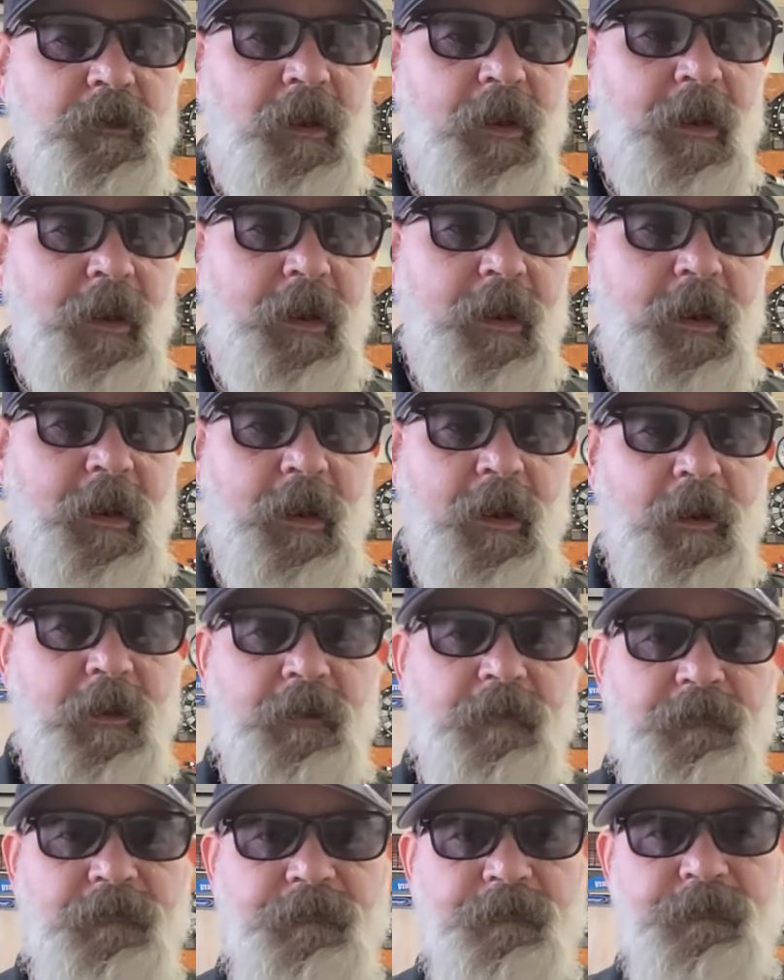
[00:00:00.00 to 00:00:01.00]

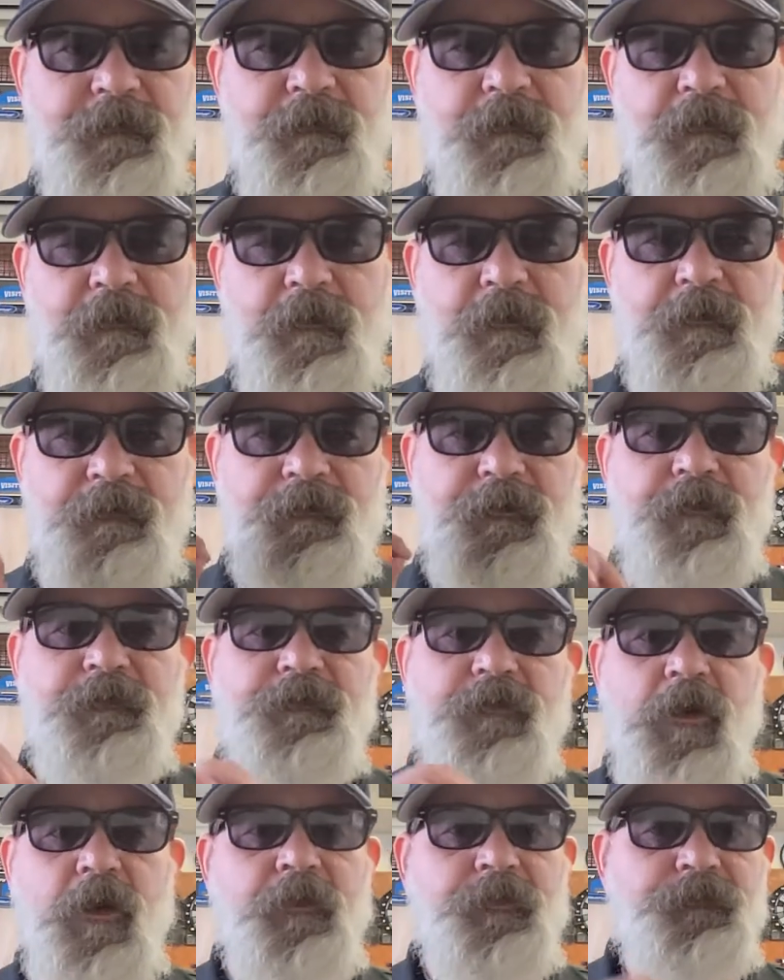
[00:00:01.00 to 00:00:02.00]
And She has
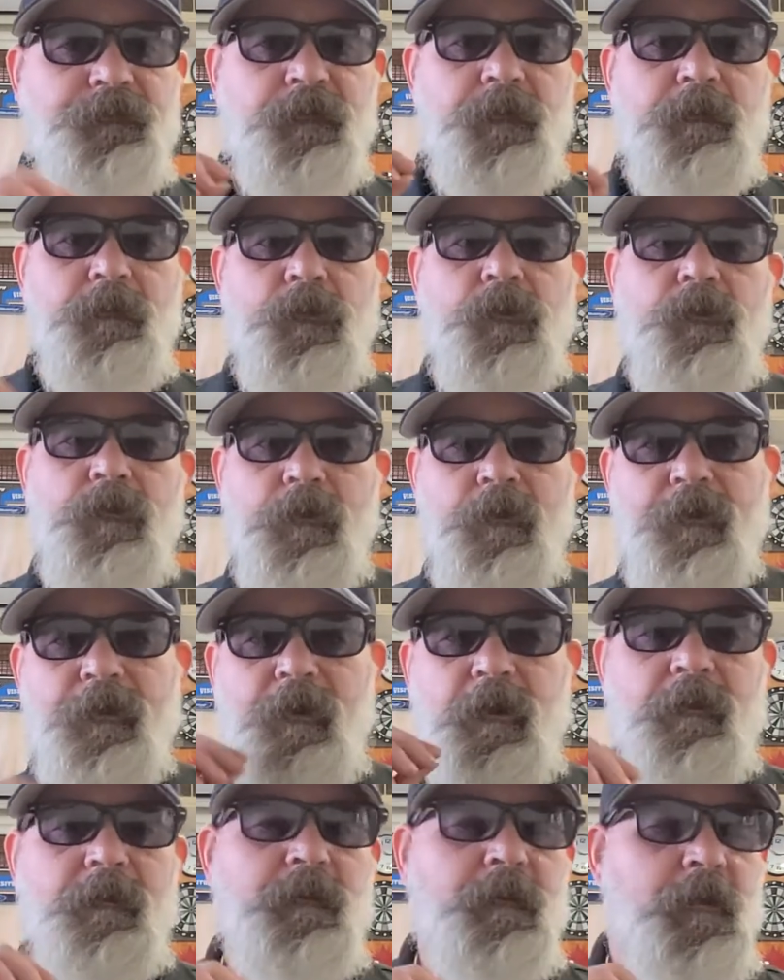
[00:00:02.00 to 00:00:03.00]
gone through more
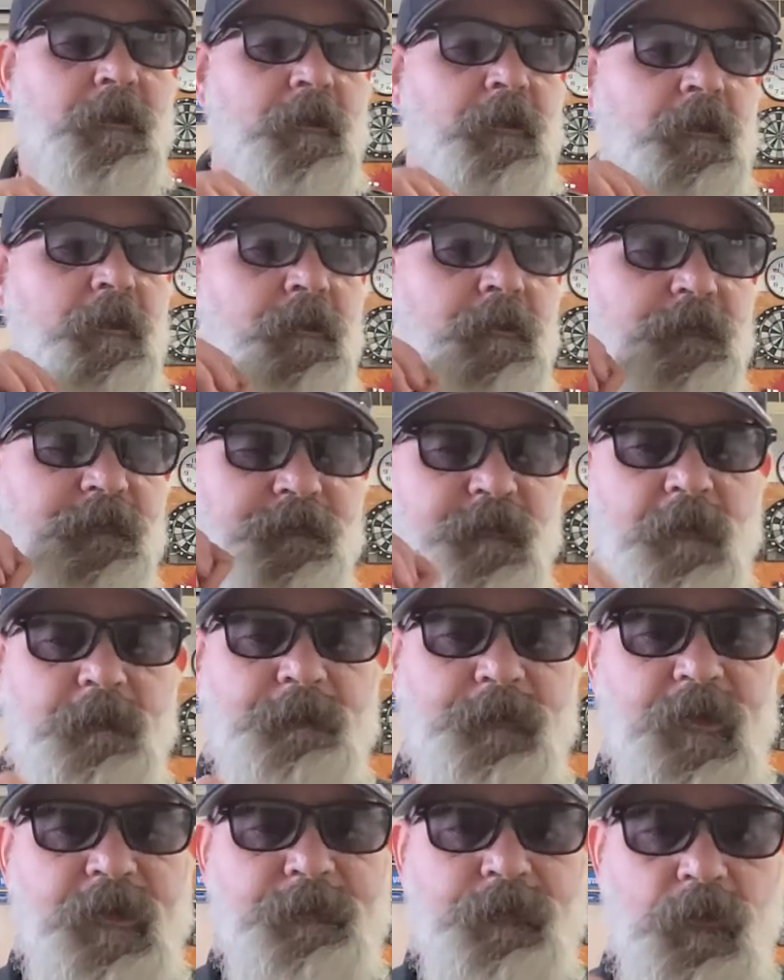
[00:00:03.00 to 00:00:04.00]
than some
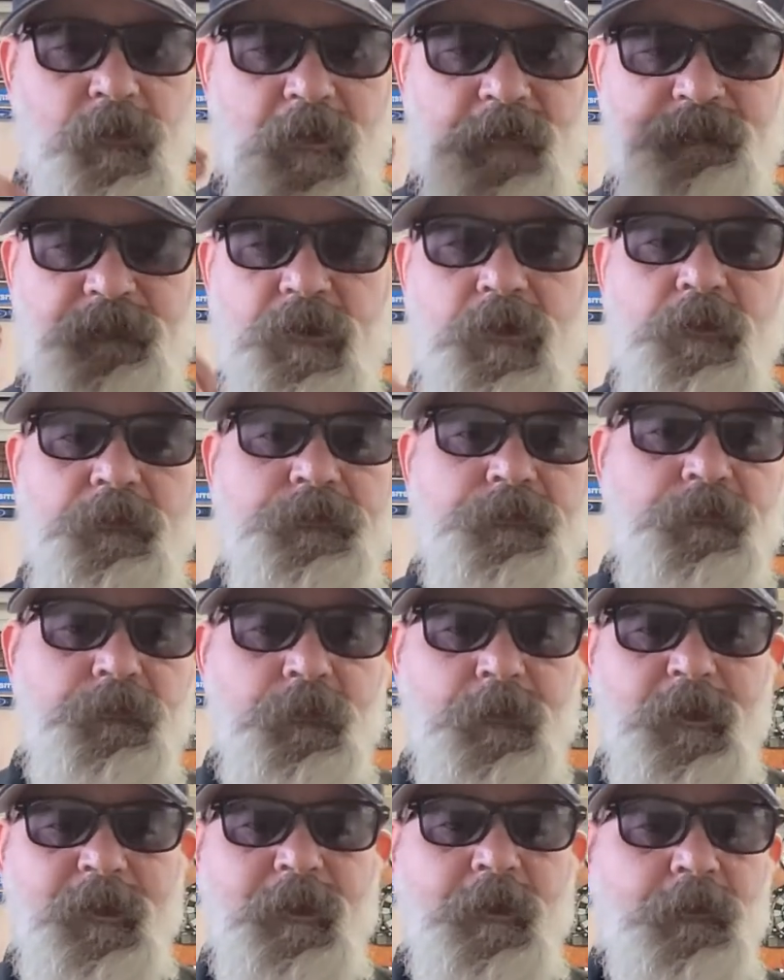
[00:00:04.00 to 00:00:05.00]
people ever go through
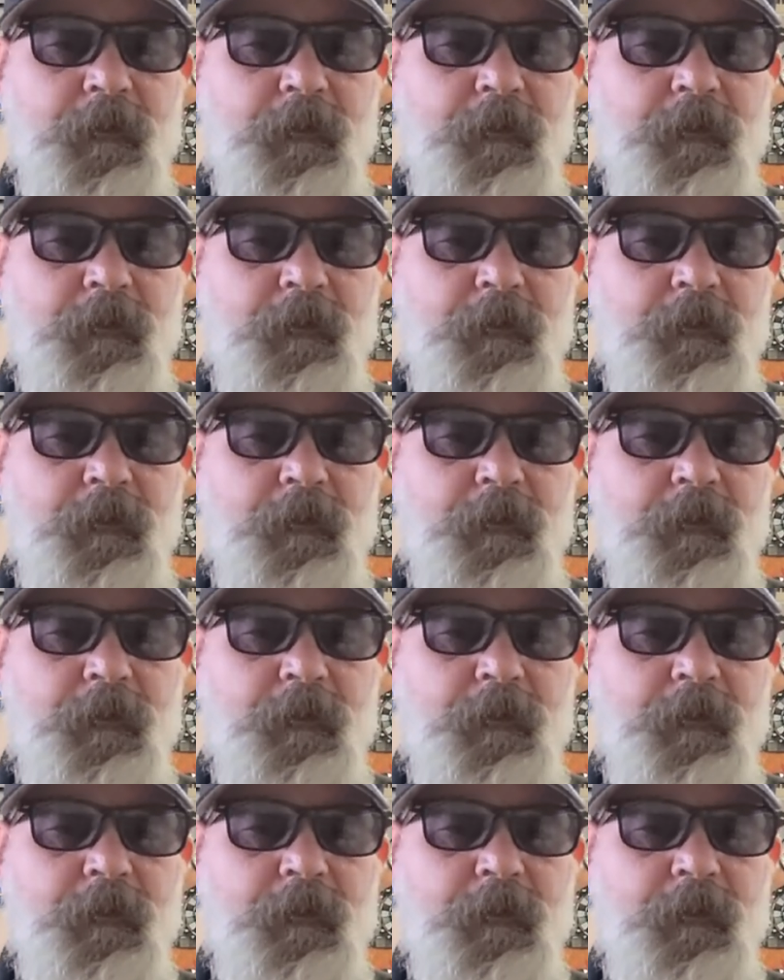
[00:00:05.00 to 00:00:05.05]
in their